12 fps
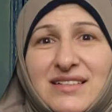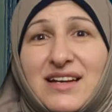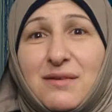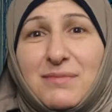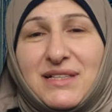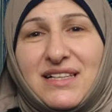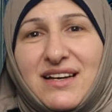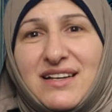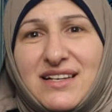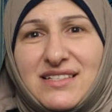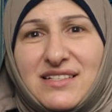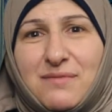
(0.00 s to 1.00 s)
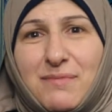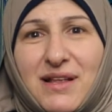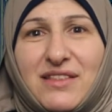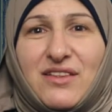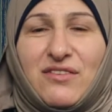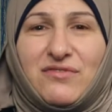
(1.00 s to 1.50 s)
Ramadan is the
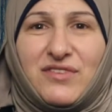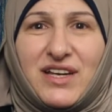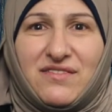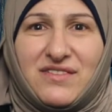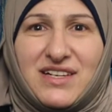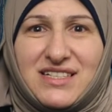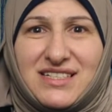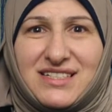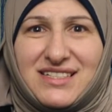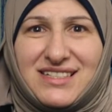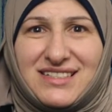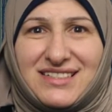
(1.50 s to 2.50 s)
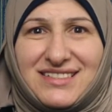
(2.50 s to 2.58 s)
month of forgiveness.